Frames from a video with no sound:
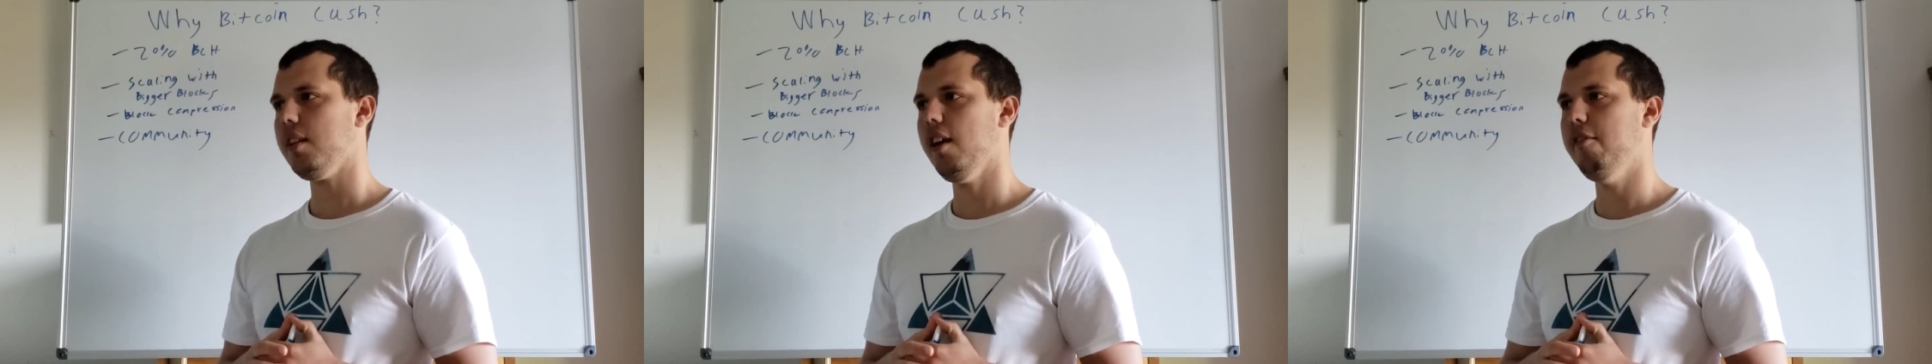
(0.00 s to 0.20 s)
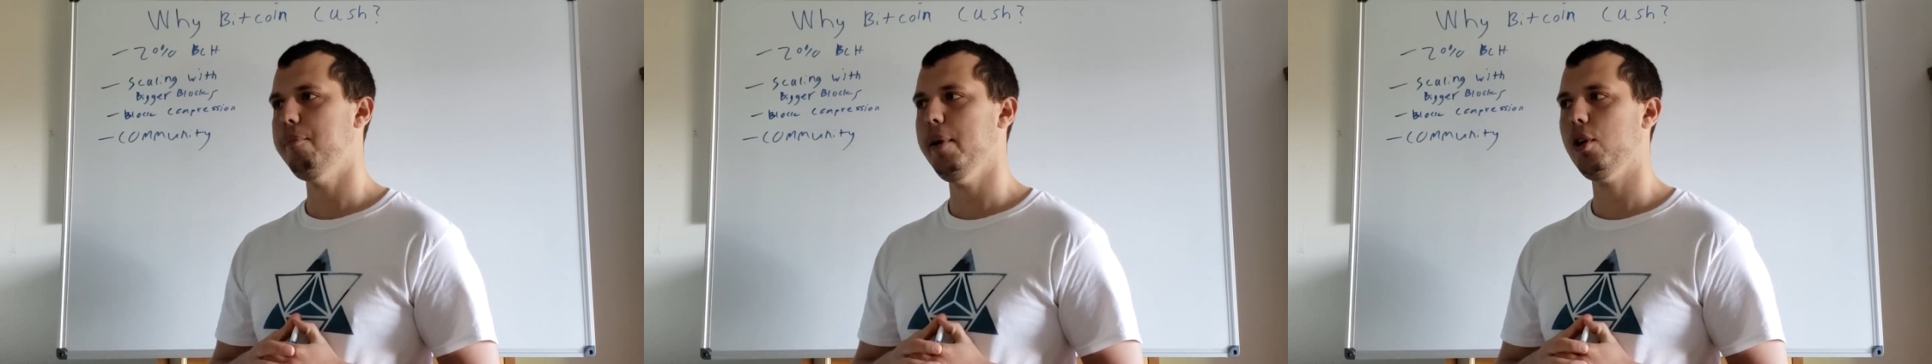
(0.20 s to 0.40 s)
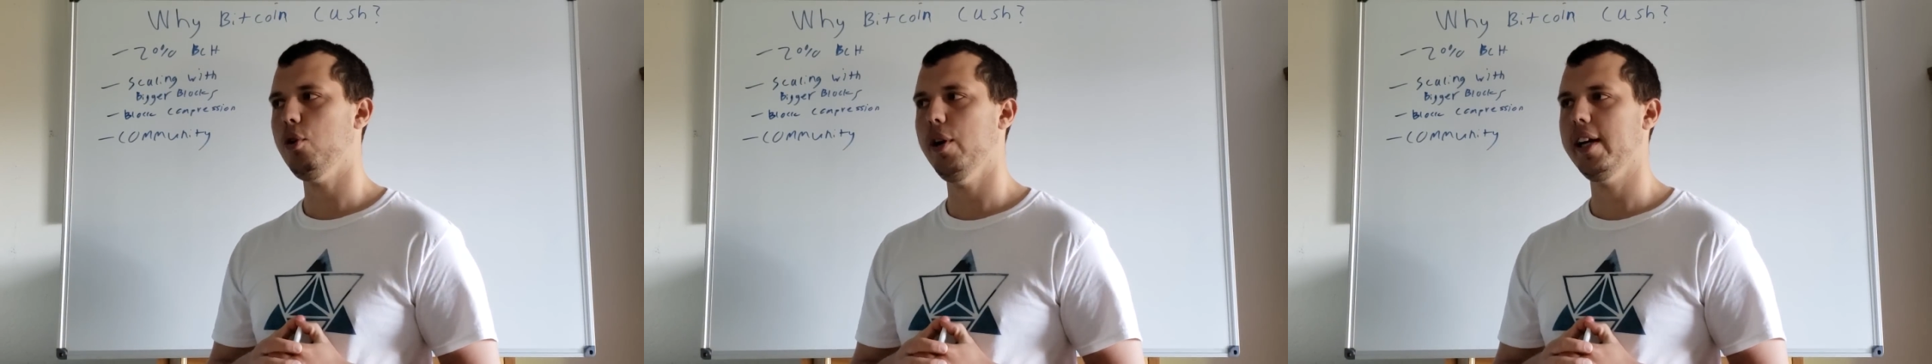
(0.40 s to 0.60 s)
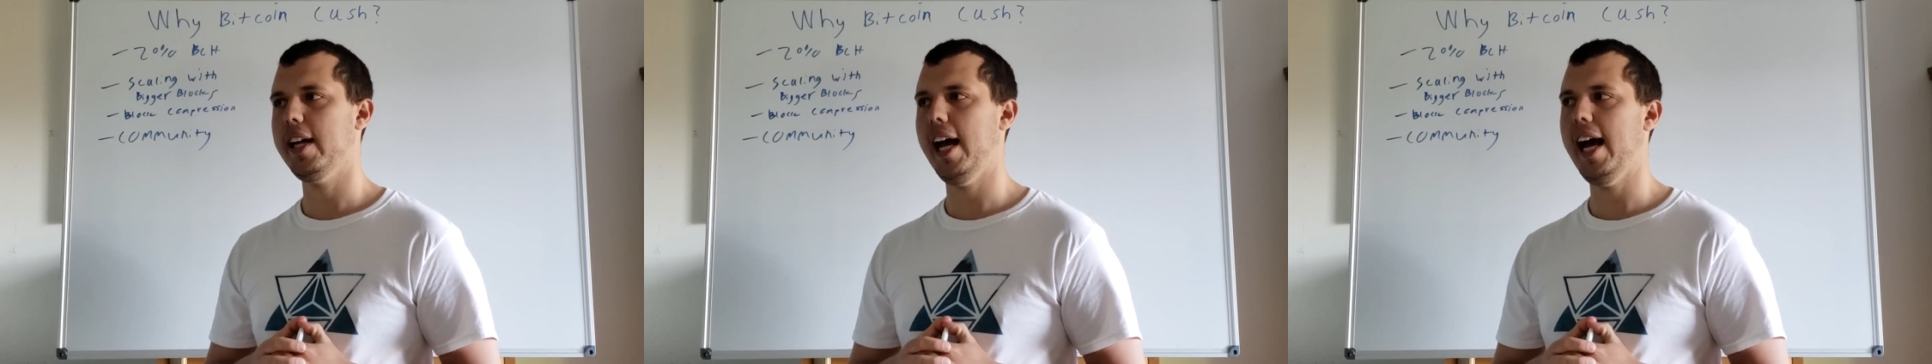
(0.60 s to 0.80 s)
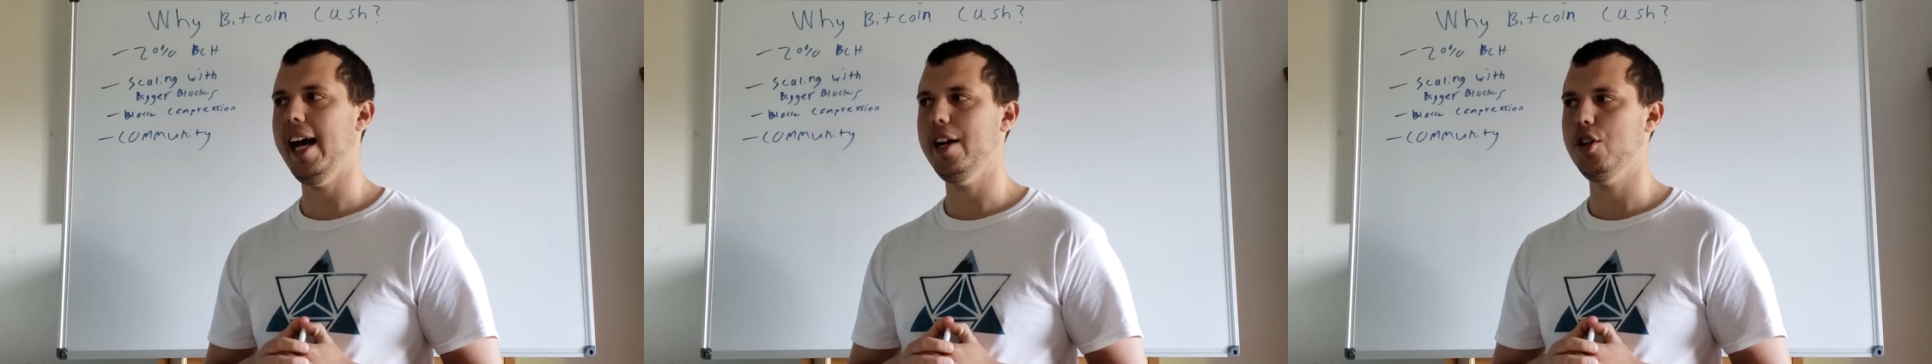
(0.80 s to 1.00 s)
of Bitcoin
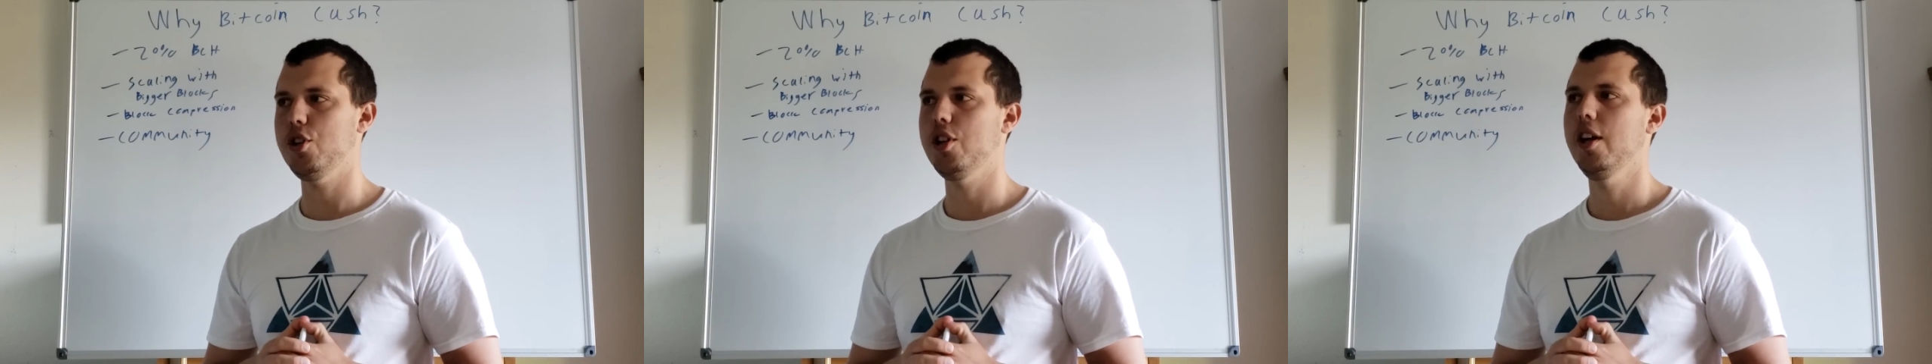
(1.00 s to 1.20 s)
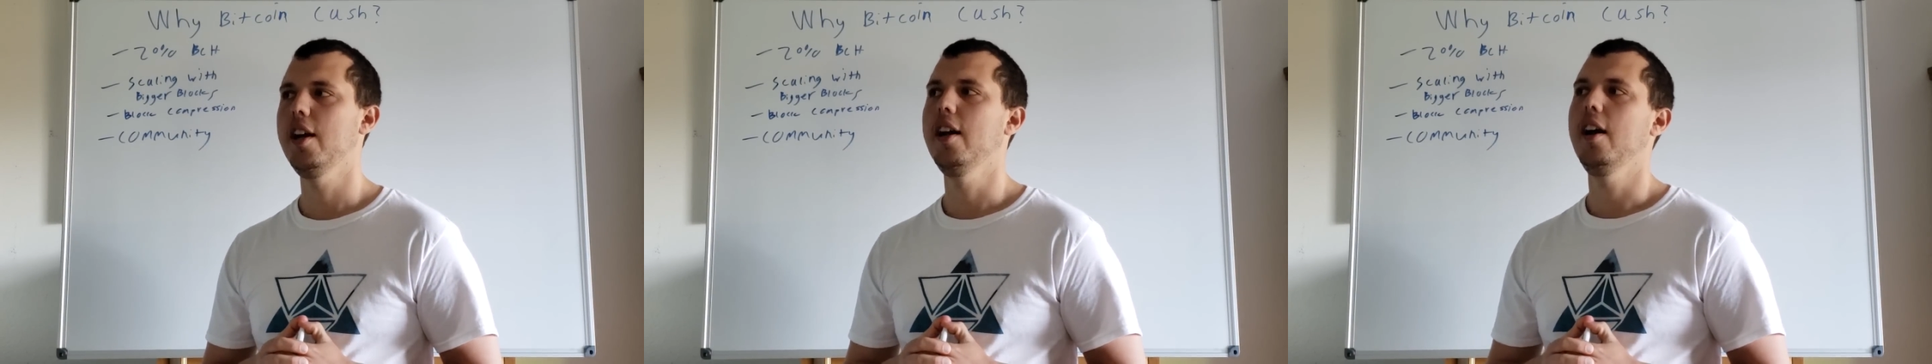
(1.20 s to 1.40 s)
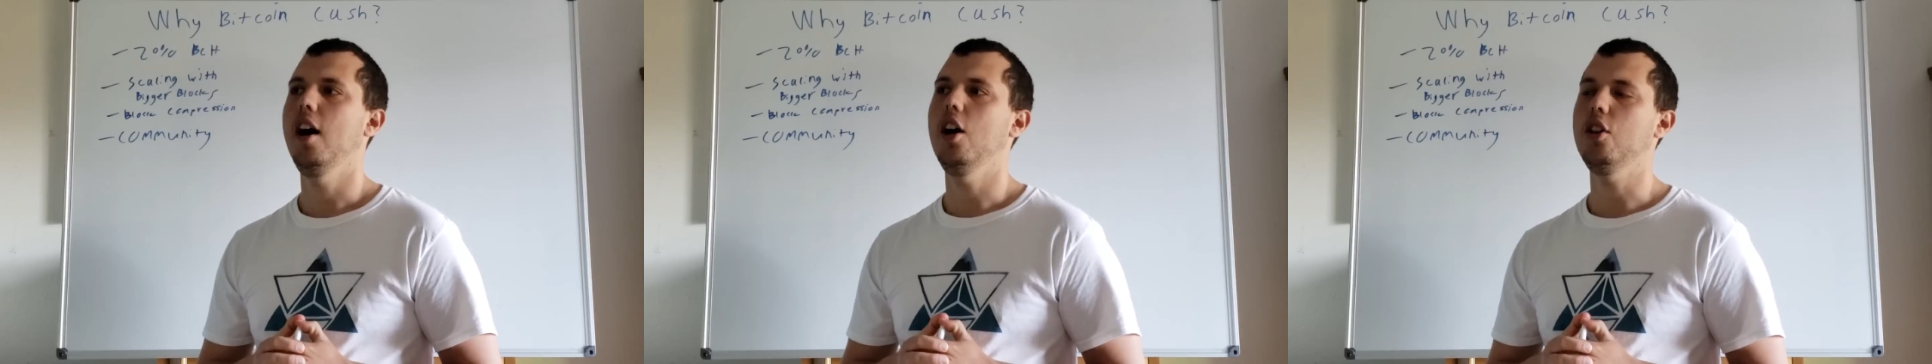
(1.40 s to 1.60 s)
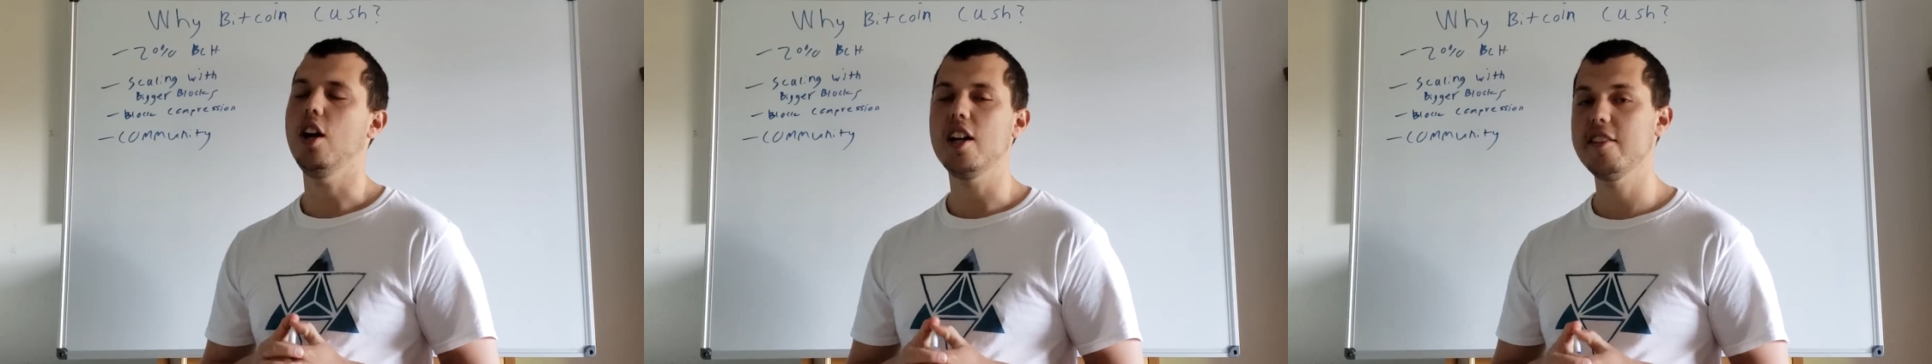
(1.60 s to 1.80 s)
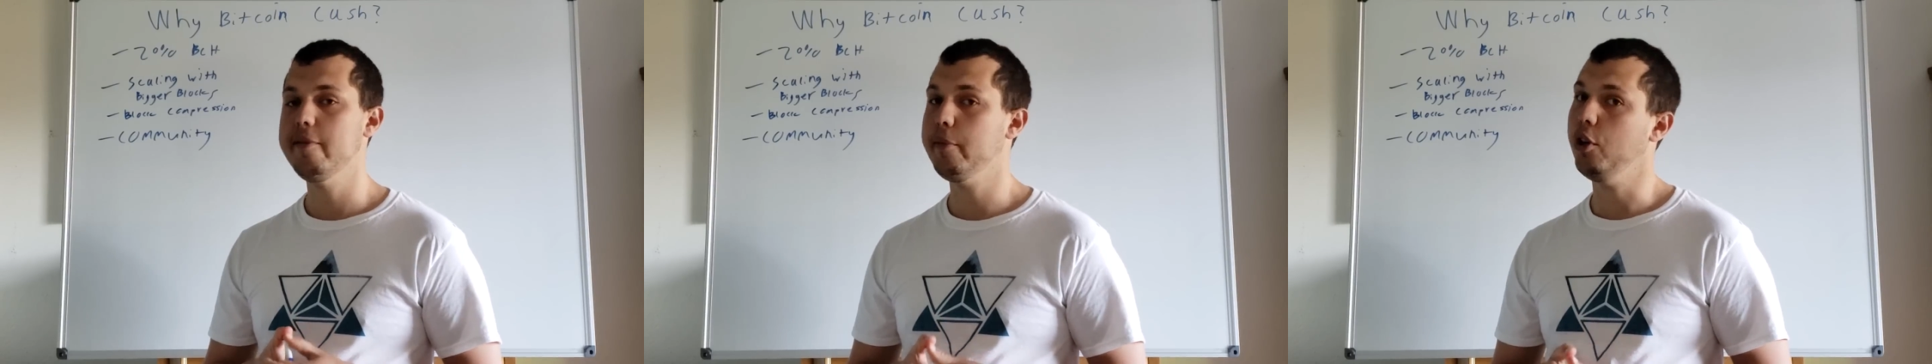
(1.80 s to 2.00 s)
Cash, a
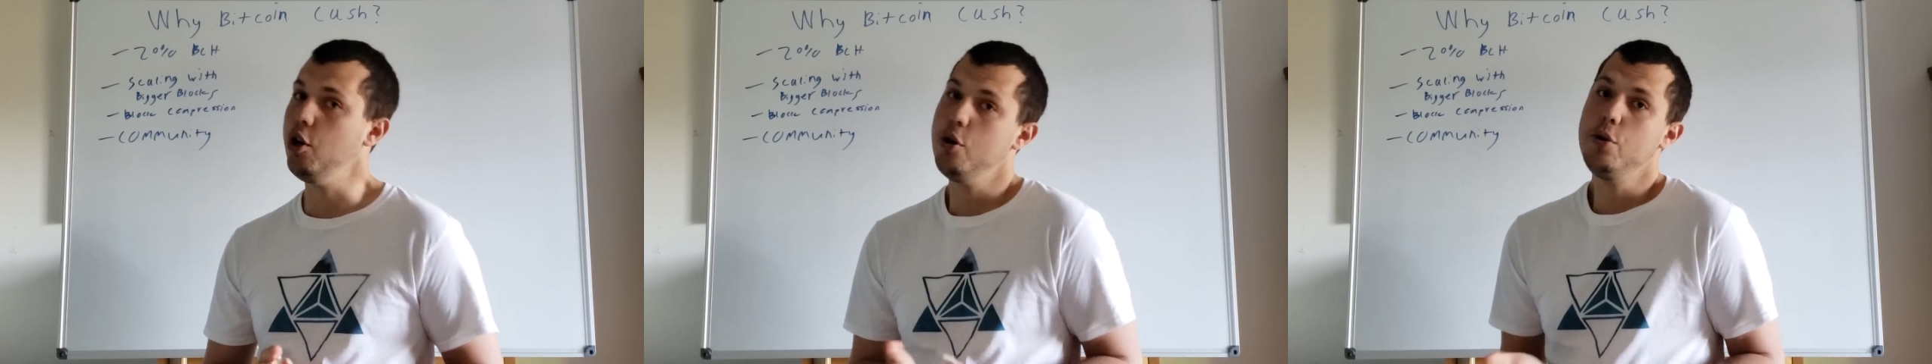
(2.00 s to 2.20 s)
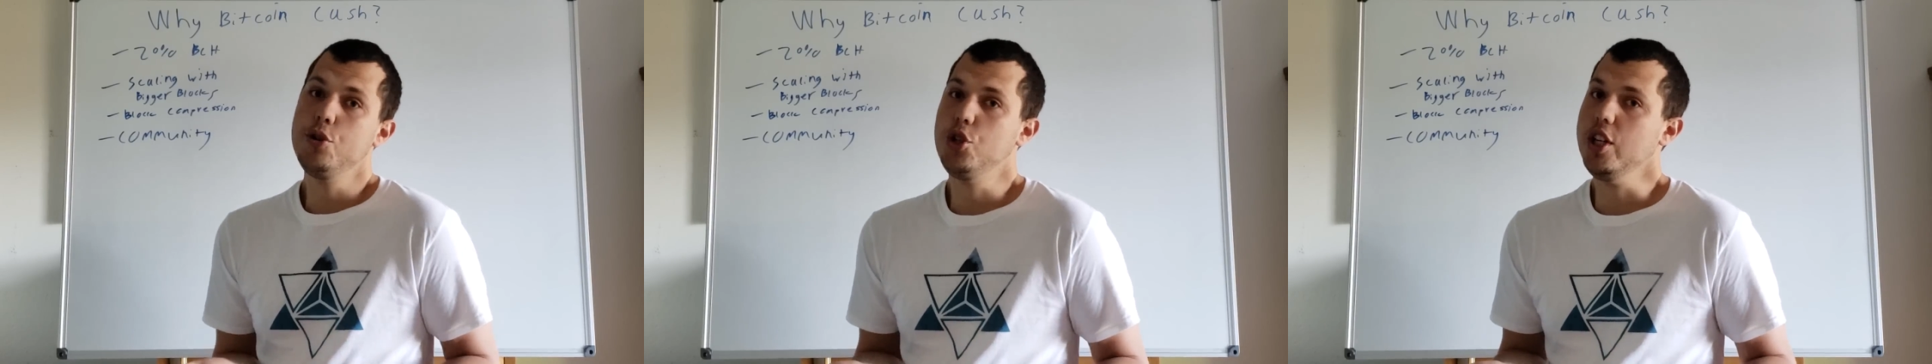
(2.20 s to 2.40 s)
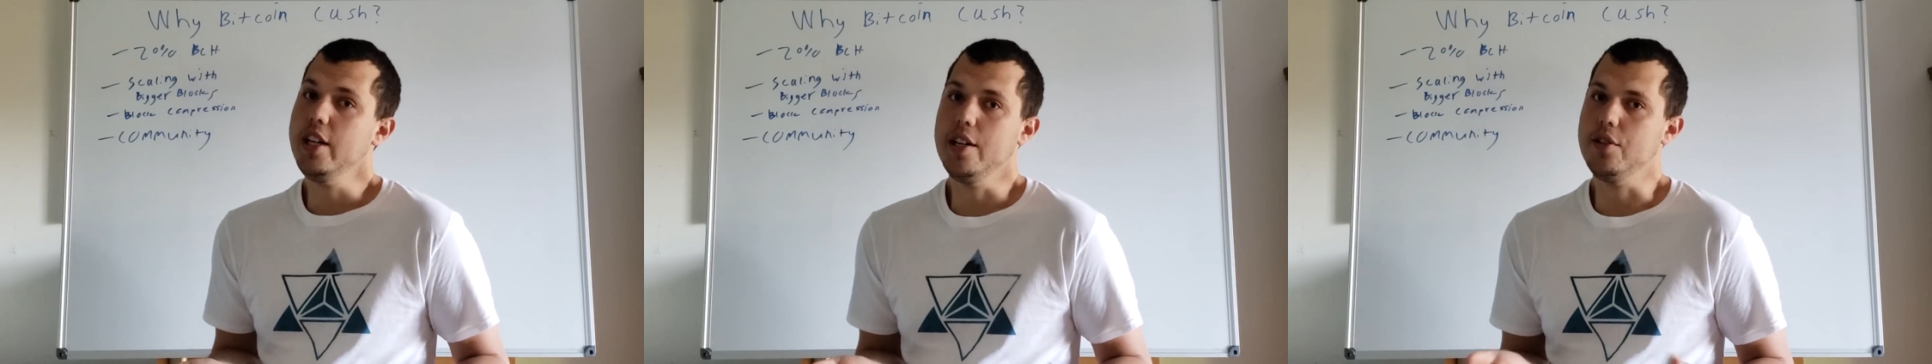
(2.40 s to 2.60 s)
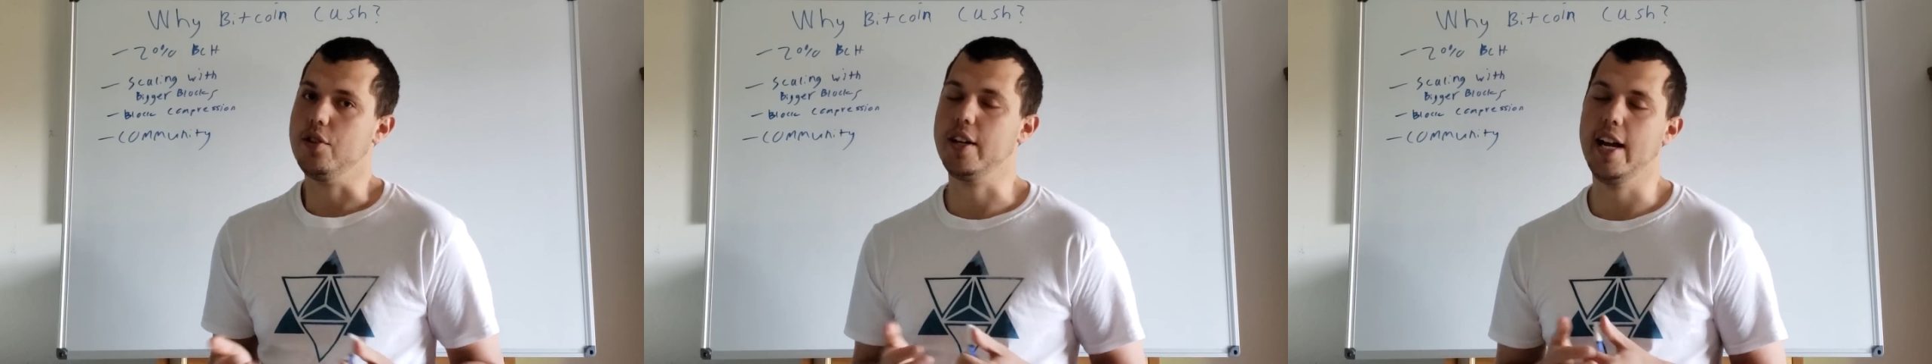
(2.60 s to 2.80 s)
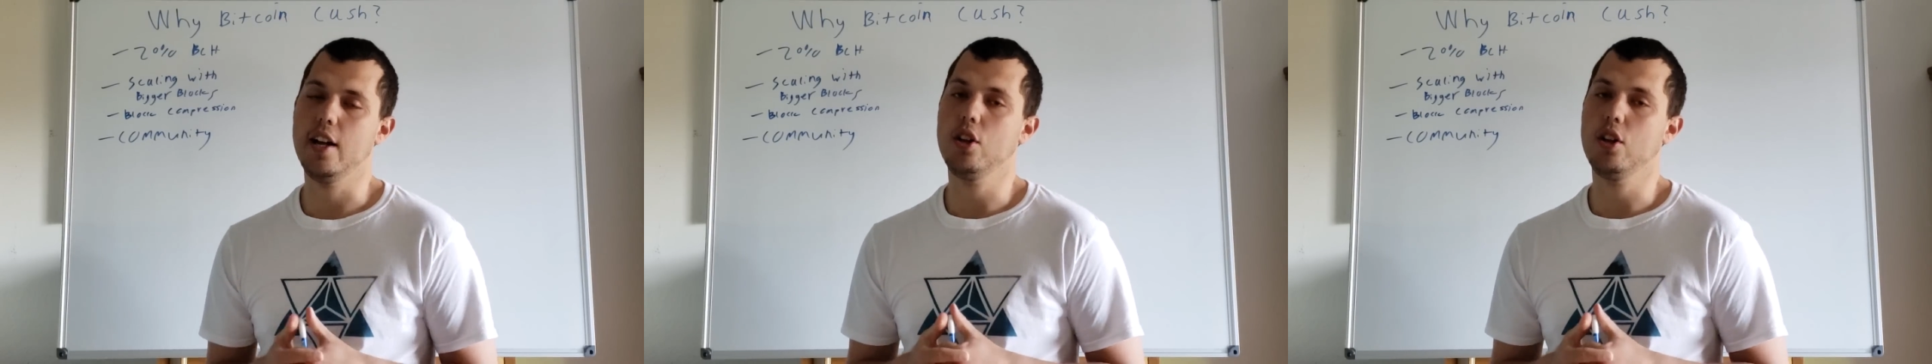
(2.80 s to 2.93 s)
lot of them are OGs, okay?